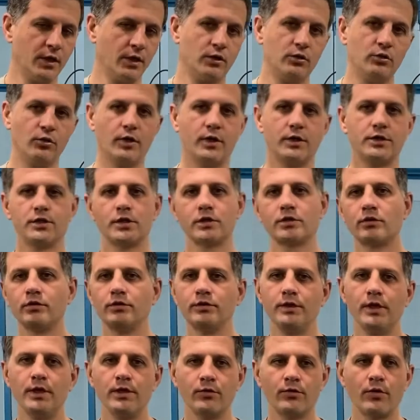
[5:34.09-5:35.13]
you can just
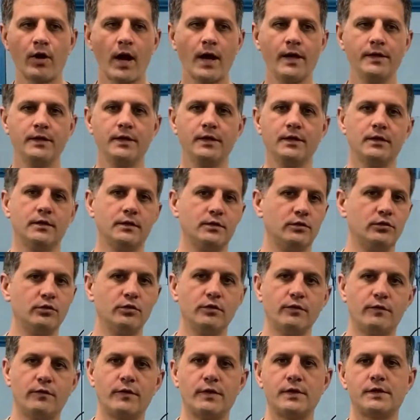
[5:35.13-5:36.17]
continue riding to the
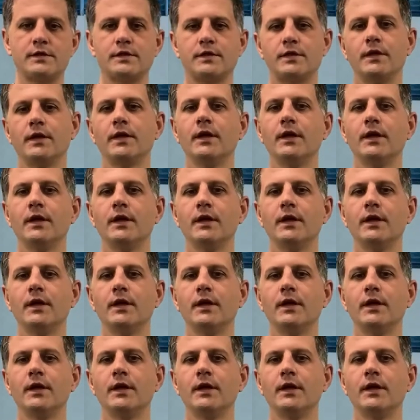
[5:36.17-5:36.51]
first